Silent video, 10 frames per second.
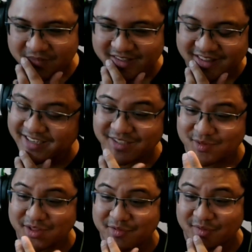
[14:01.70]
That is
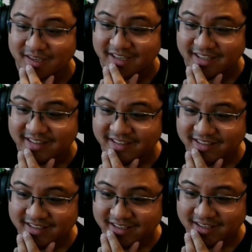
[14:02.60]
really funny.
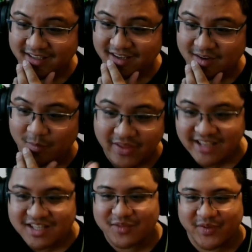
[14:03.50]
Wait,
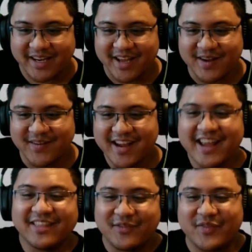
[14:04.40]
that's the video?
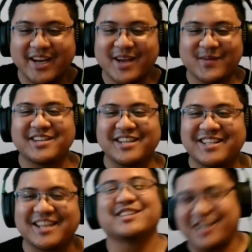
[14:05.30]
The video where she
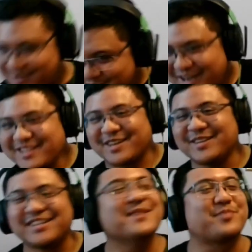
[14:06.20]
says, come on,
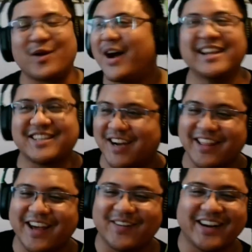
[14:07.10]
Toshi? Bro, I saw
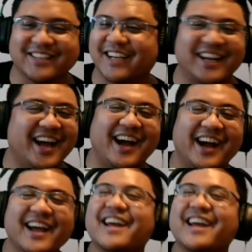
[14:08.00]
that one. I was like, nah.